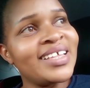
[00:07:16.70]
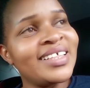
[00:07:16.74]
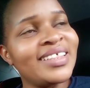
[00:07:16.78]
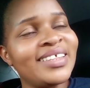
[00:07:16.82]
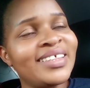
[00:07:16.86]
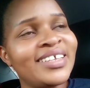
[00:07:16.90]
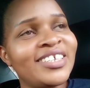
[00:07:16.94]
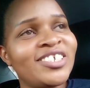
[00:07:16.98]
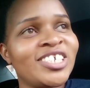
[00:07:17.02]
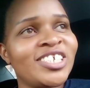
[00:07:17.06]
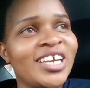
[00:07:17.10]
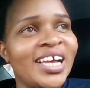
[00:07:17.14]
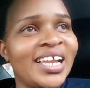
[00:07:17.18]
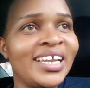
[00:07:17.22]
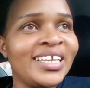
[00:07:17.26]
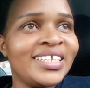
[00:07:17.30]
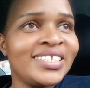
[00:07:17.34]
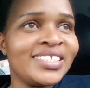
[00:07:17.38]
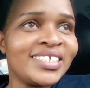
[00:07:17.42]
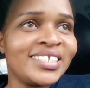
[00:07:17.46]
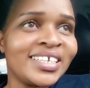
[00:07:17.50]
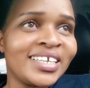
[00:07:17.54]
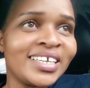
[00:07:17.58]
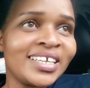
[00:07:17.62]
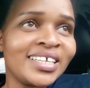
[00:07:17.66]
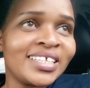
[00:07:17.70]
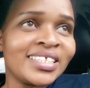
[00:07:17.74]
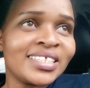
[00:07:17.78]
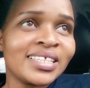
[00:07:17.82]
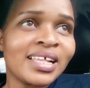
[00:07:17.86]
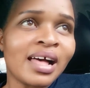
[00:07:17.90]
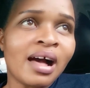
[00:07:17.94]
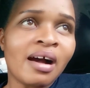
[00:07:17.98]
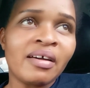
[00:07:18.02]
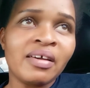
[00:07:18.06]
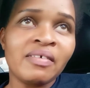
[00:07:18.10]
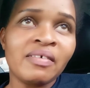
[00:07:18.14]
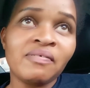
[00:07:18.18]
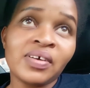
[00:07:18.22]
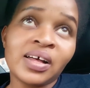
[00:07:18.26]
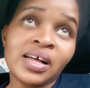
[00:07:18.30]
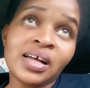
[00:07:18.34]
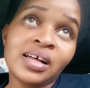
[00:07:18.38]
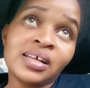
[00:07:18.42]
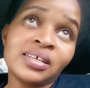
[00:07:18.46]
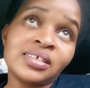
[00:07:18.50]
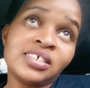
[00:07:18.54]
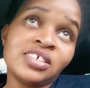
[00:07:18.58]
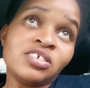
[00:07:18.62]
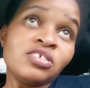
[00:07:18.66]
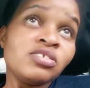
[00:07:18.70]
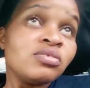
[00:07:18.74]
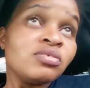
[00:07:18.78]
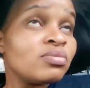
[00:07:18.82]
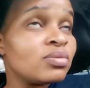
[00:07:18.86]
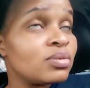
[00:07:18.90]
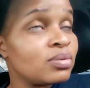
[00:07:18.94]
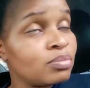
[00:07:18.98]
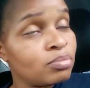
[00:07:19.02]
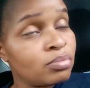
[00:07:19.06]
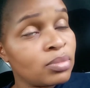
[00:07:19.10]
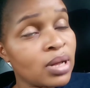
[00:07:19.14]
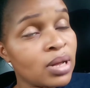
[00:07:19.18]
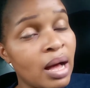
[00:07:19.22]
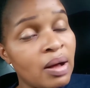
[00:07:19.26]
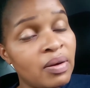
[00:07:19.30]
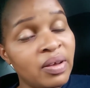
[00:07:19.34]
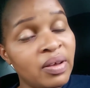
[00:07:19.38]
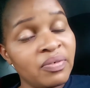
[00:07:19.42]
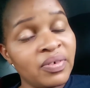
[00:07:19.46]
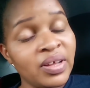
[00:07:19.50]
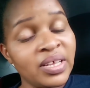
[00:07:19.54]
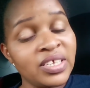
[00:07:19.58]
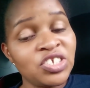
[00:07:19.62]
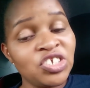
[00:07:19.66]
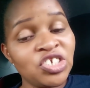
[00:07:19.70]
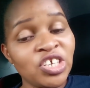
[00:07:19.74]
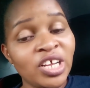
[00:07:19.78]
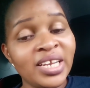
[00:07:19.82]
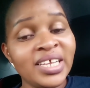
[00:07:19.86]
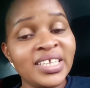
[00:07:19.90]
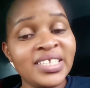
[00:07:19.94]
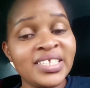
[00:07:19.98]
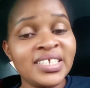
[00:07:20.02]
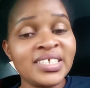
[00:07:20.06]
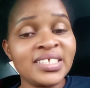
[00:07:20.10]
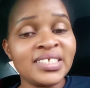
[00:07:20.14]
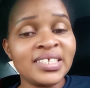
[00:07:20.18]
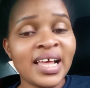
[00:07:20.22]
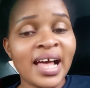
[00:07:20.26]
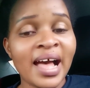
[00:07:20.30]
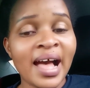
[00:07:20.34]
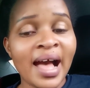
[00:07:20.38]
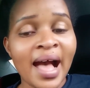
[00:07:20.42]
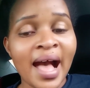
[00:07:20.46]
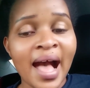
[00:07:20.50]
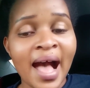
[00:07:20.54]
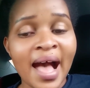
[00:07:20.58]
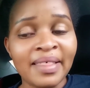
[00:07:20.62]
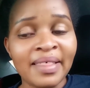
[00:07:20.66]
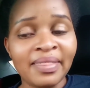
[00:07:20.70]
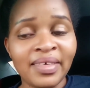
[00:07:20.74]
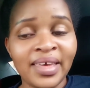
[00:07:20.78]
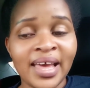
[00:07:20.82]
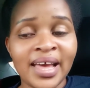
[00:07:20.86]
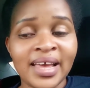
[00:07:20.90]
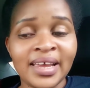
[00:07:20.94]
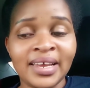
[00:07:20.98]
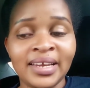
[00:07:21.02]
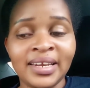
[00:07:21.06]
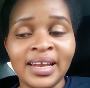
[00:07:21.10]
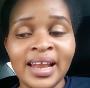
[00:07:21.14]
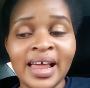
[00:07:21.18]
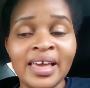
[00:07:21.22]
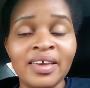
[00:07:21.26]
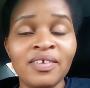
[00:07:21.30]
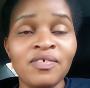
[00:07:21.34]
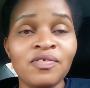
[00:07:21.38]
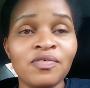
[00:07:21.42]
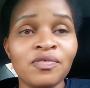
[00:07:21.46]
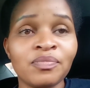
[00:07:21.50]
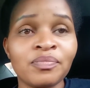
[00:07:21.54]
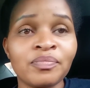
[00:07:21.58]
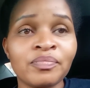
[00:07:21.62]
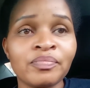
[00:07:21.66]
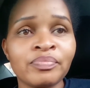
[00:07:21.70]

the challenges. However, however challenges are there in life,